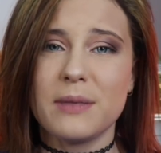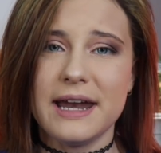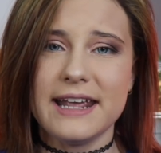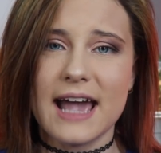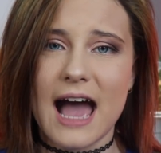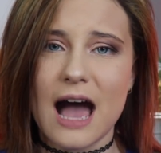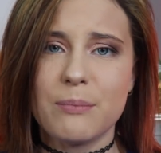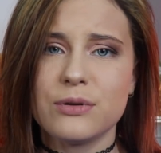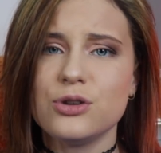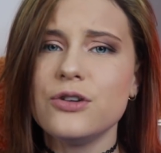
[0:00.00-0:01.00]
media
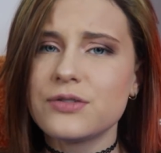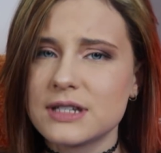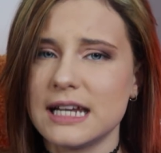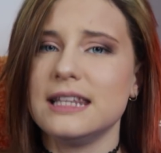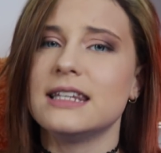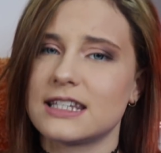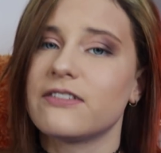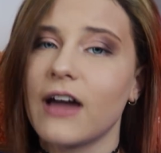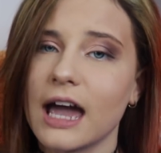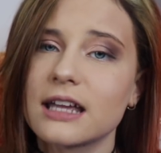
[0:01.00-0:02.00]
app, you've seen this
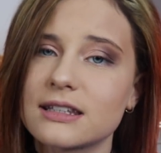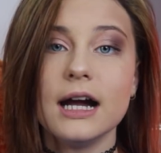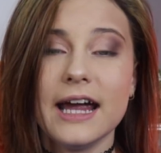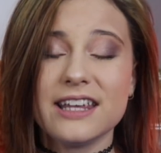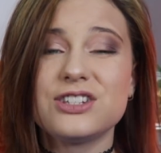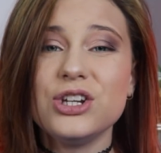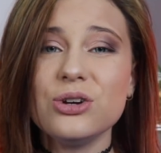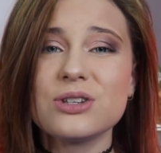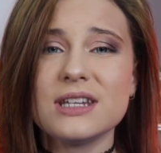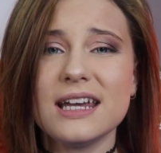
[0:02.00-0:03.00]
effect. It's
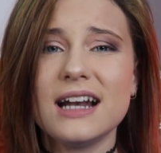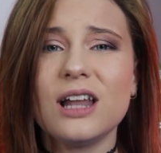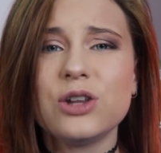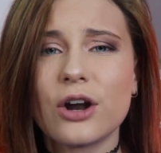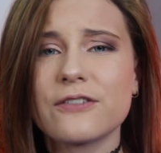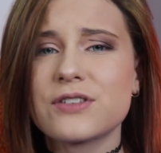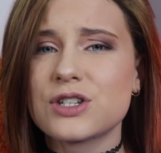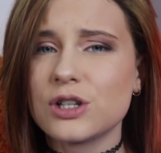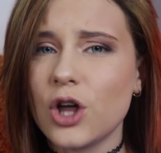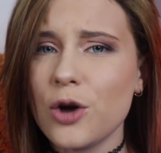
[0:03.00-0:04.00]
used in a lot of
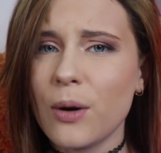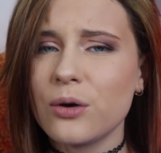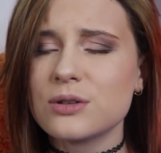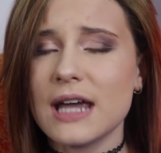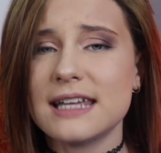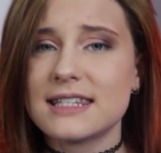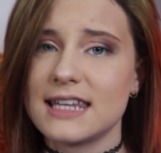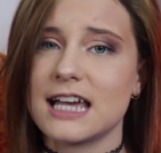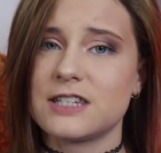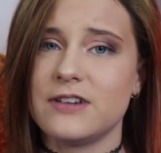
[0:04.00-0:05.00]
slow-mos and
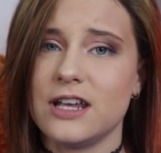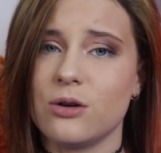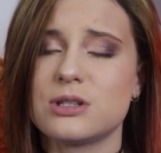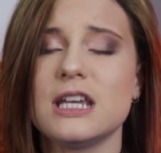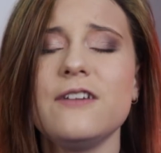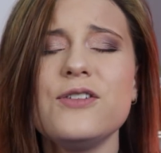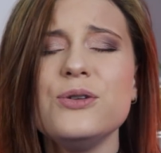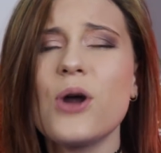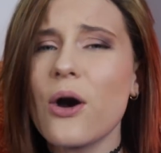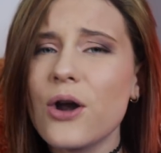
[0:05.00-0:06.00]
sass videos. If
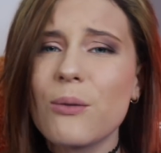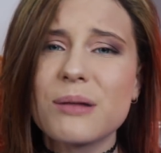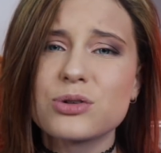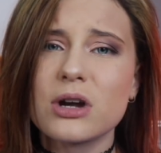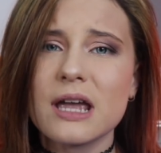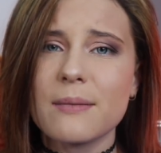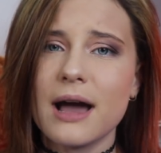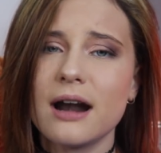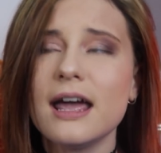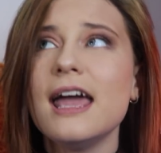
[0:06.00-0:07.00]
you don't know what I'm talking
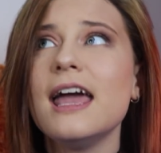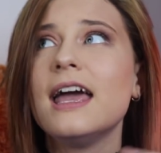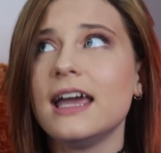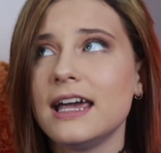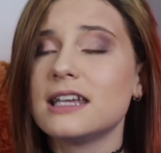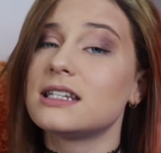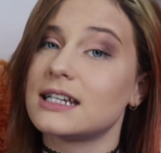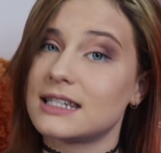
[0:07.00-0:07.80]
about, here's an